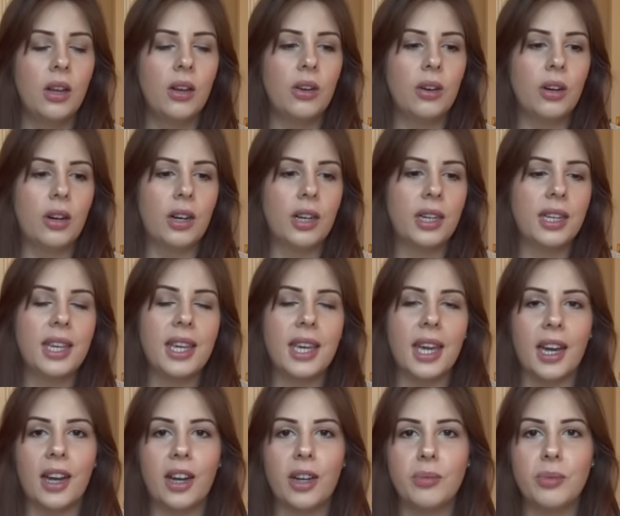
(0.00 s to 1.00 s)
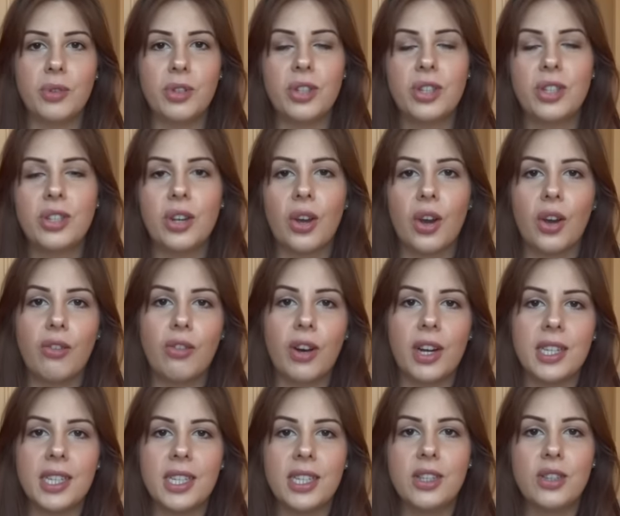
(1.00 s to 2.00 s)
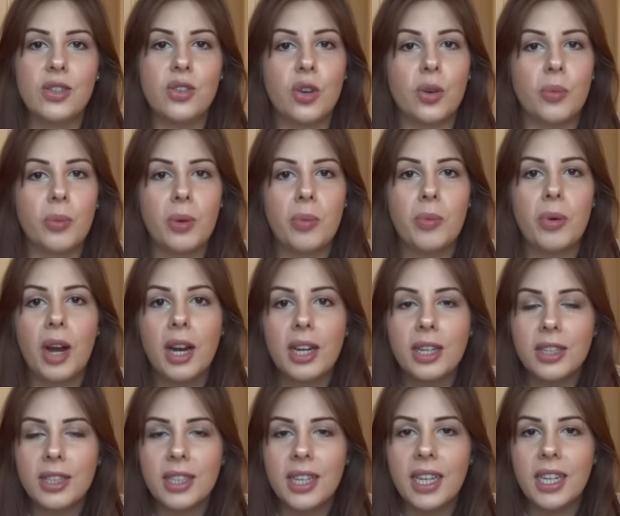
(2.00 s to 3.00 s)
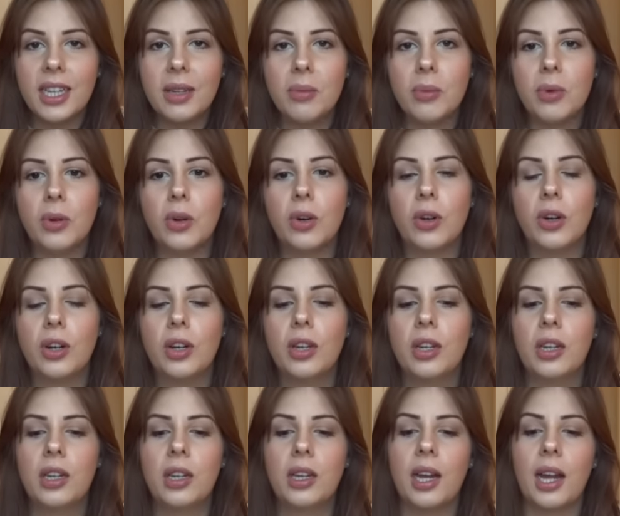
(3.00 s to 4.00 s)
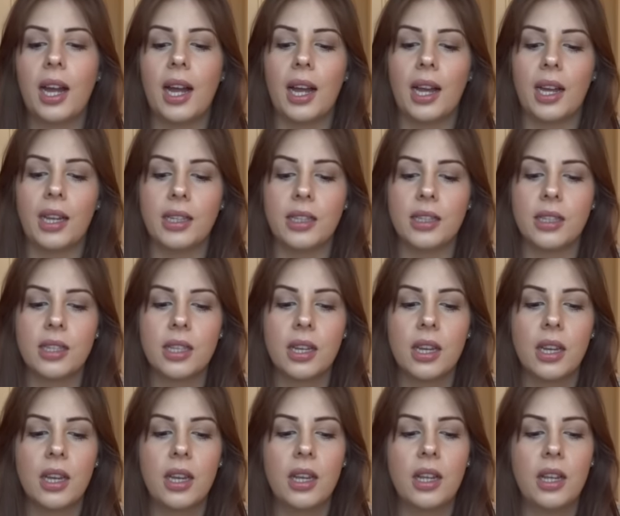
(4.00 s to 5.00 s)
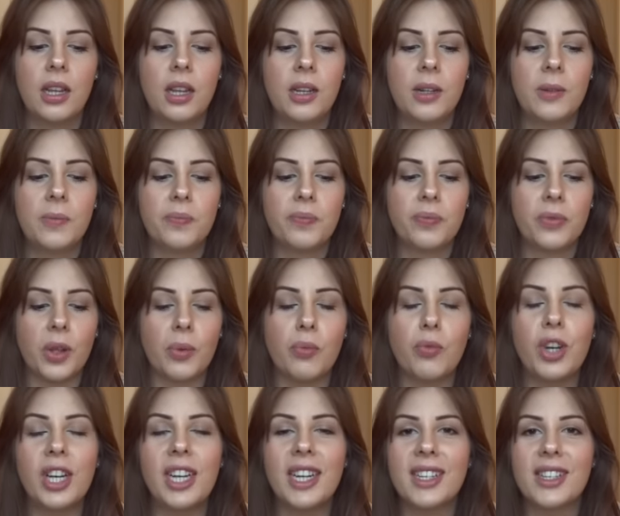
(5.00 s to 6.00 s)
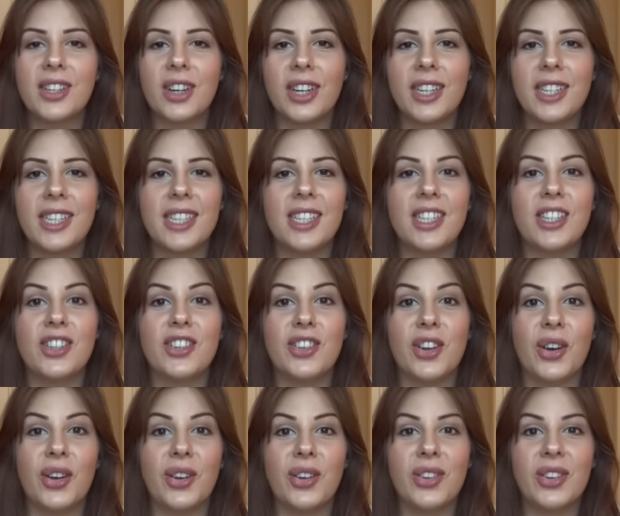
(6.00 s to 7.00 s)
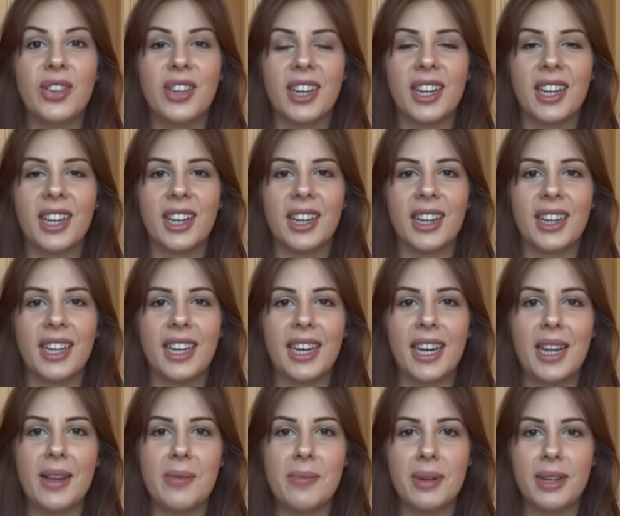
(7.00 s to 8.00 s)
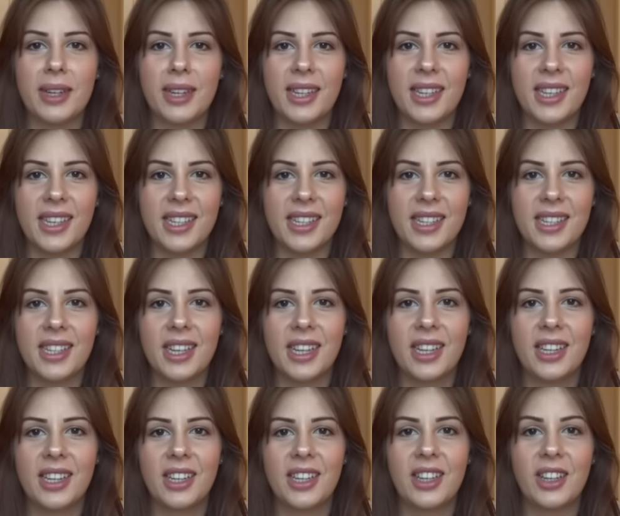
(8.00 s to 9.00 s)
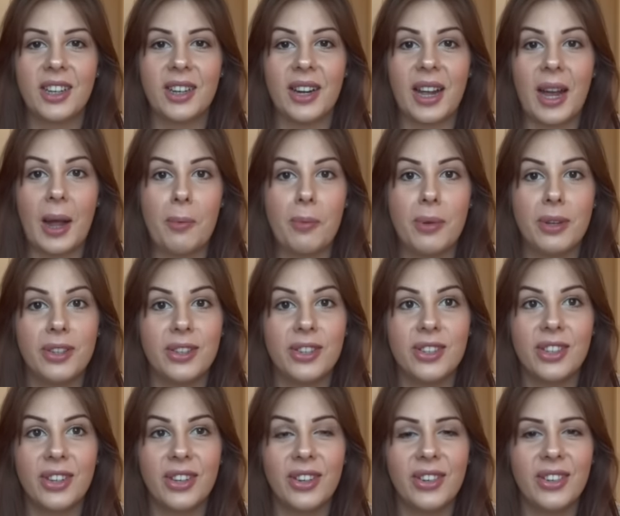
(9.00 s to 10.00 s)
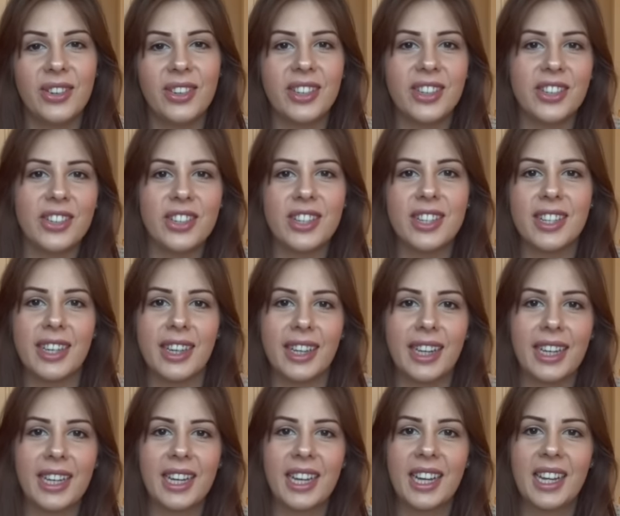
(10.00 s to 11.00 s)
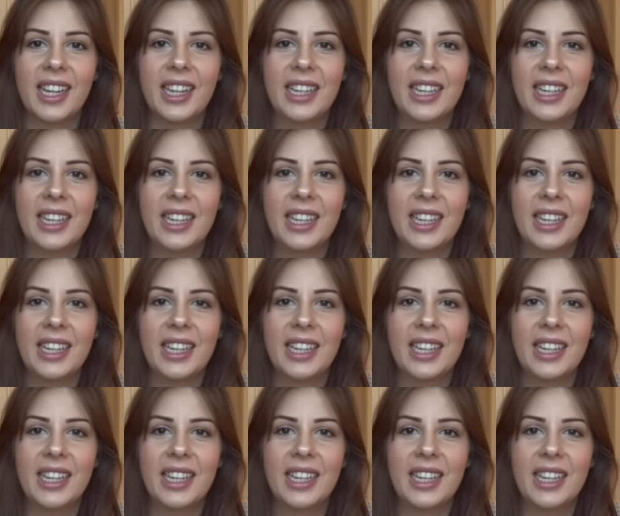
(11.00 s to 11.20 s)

oh yeah, I'm just so ready to not be pregnant anymore, and I'm really excited to know that like labour is gonna happen soon, and just like,